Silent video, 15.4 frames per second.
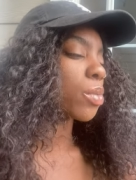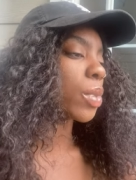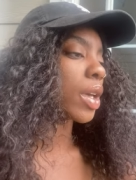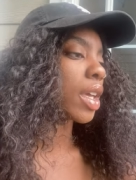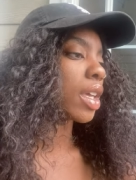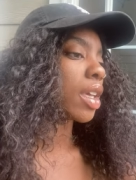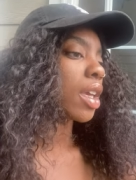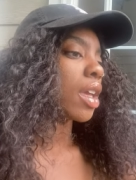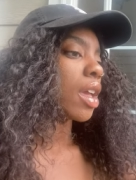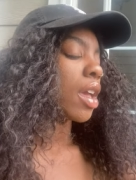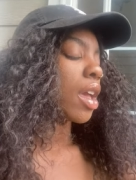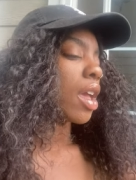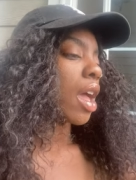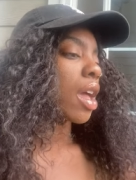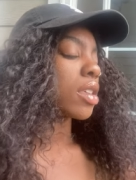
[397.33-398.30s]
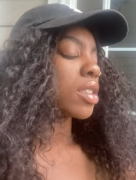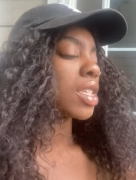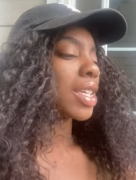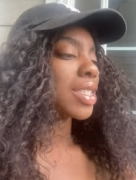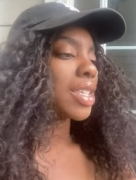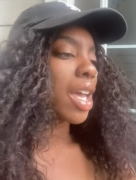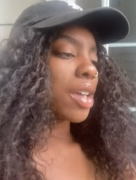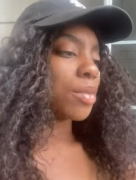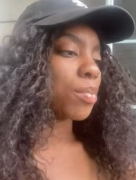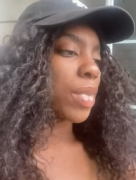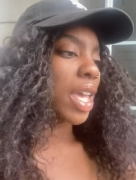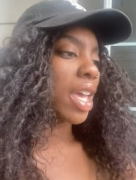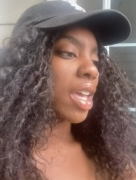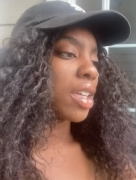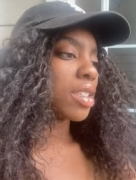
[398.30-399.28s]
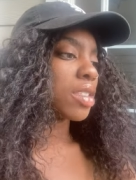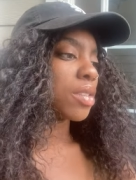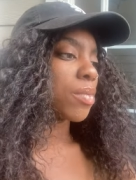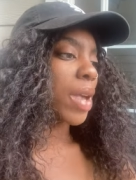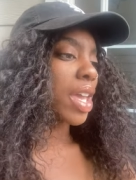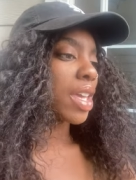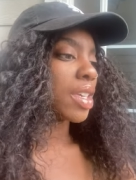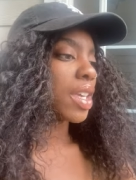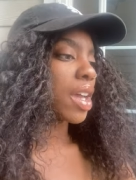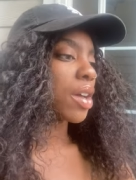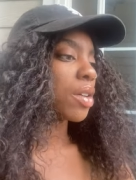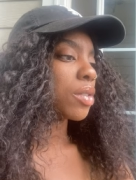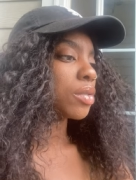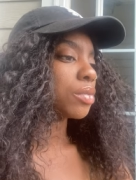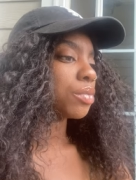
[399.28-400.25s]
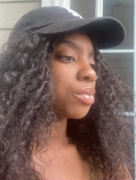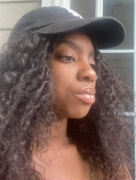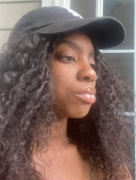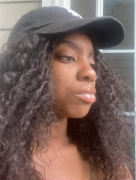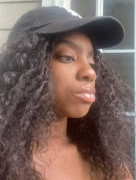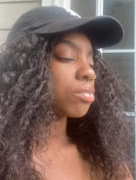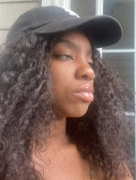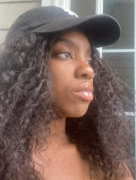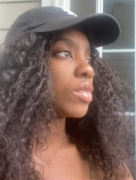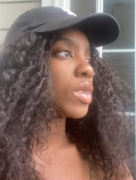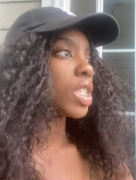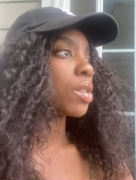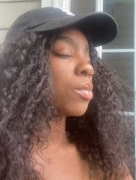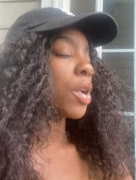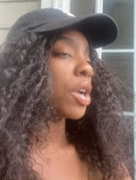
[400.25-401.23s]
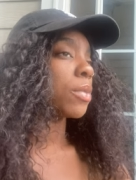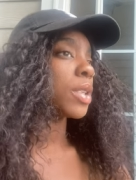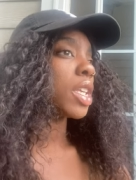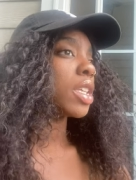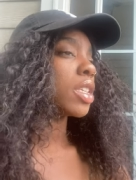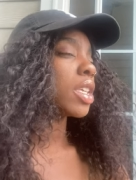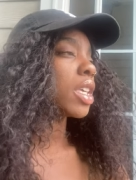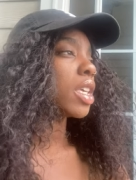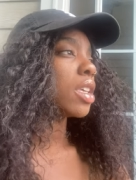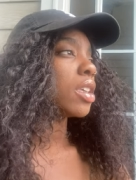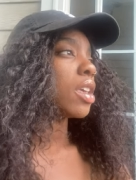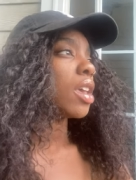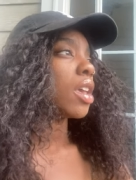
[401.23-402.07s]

But TikTok banned my account permanently,